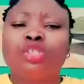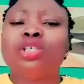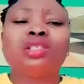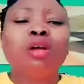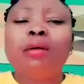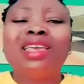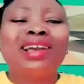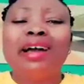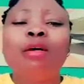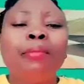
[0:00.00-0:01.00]
is not, it
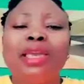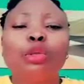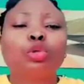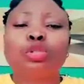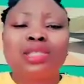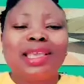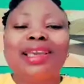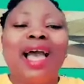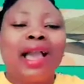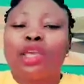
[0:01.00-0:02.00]
cannot make you to
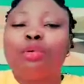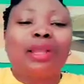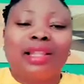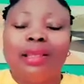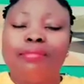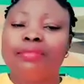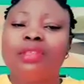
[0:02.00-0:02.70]
think accurately.